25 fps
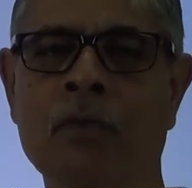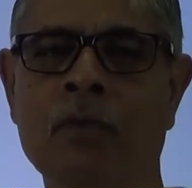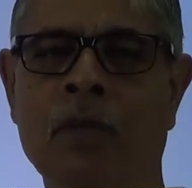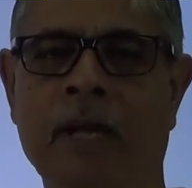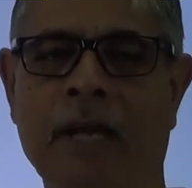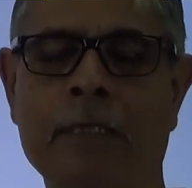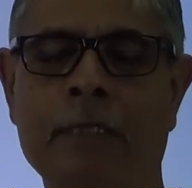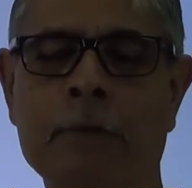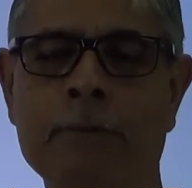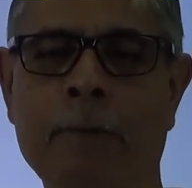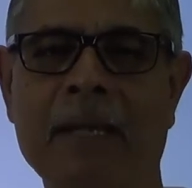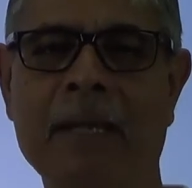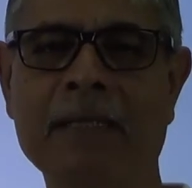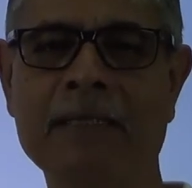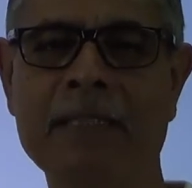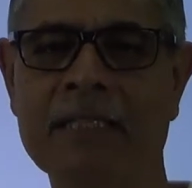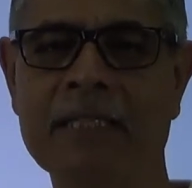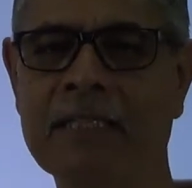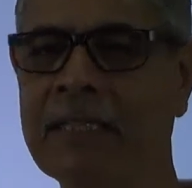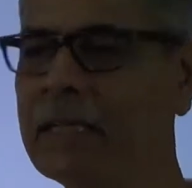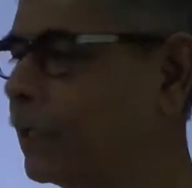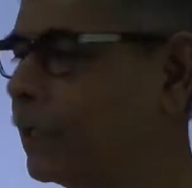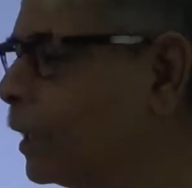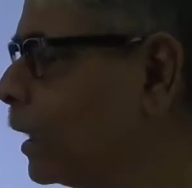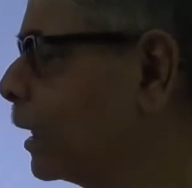
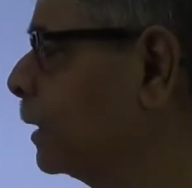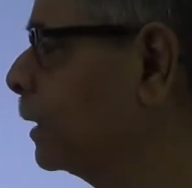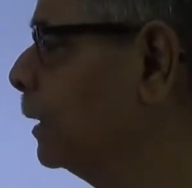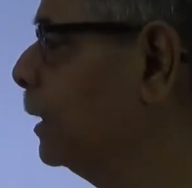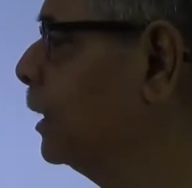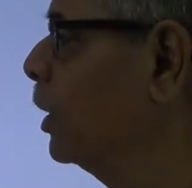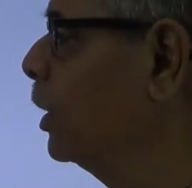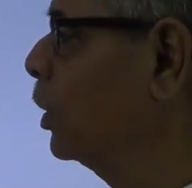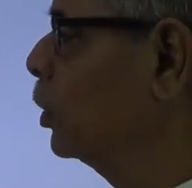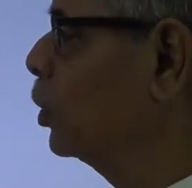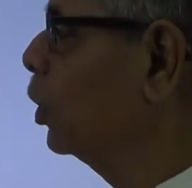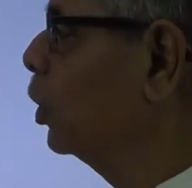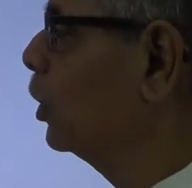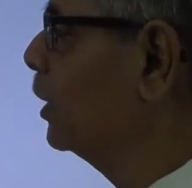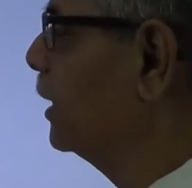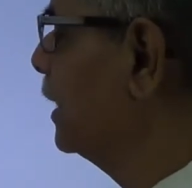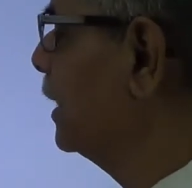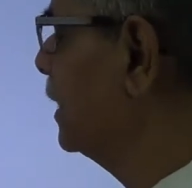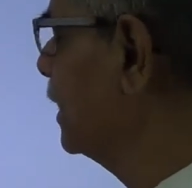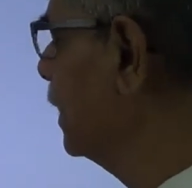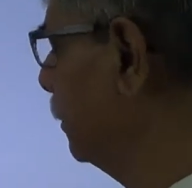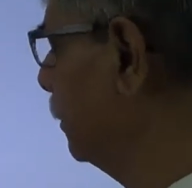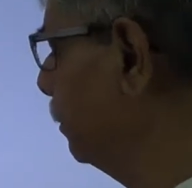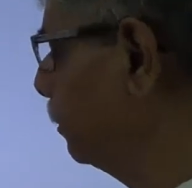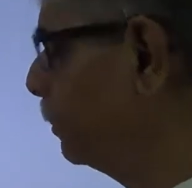expenses incurred. So
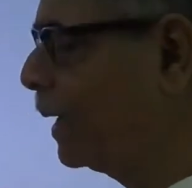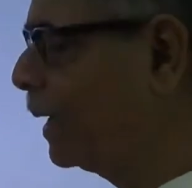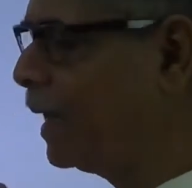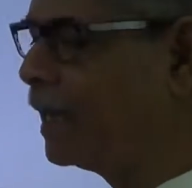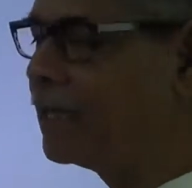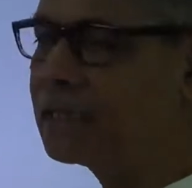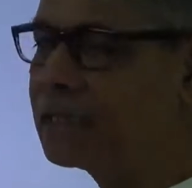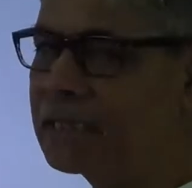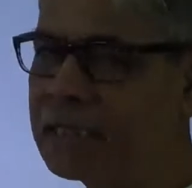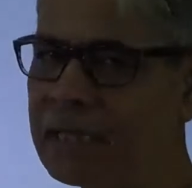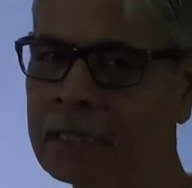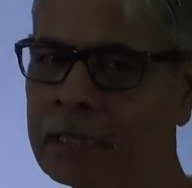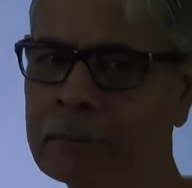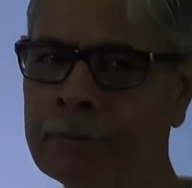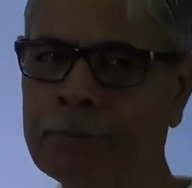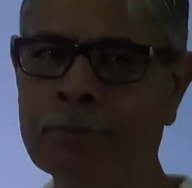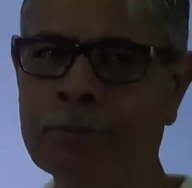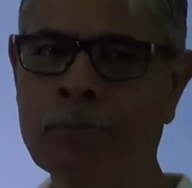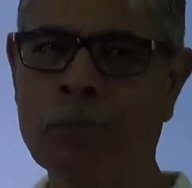this implies that